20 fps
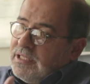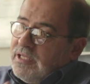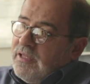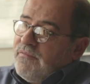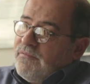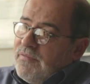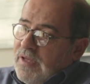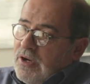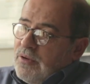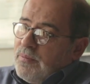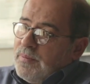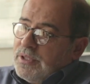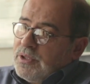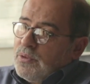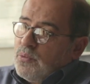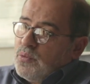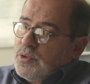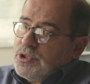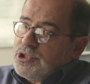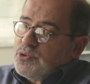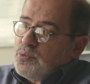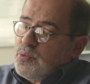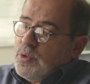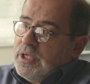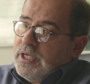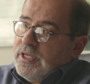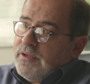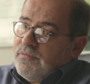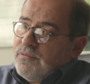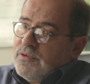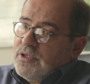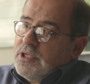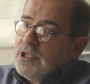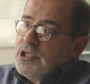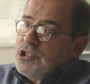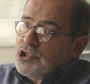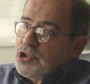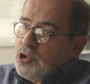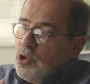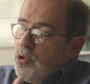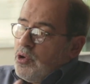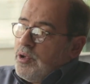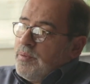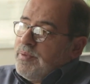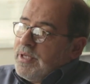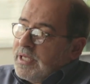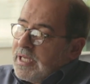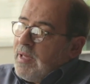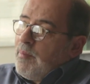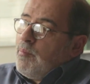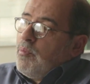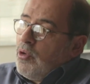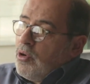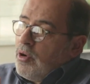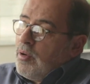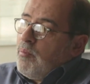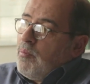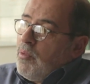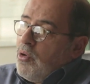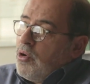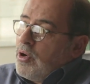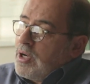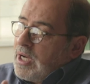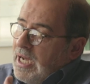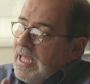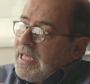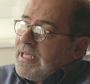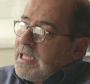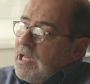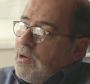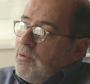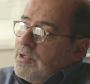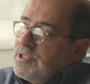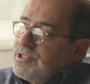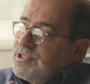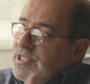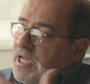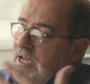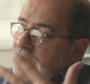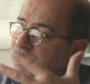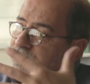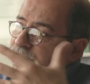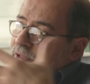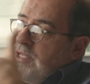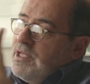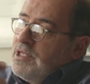the environment in which we live slowly become more and more like ourselves.